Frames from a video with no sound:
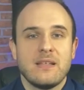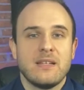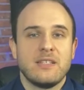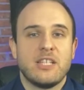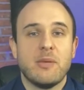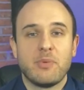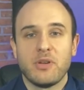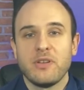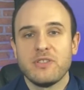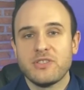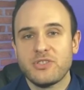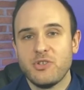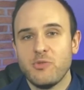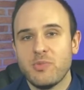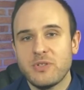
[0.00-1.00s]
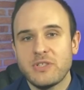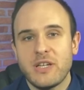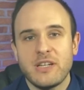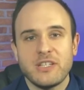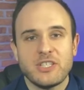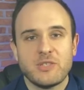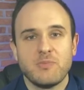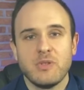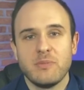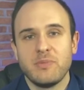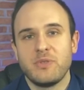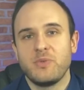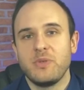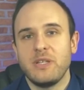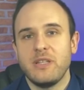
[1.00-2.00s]
Typically this 2% is split
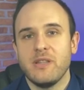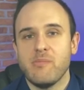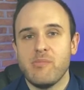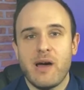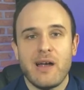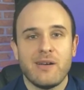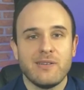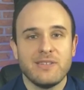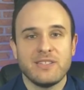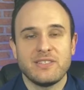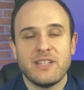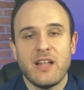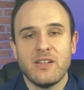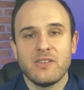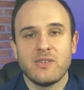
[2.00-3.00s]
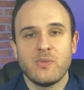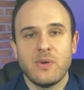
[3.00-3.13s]
between the buyer and the seller,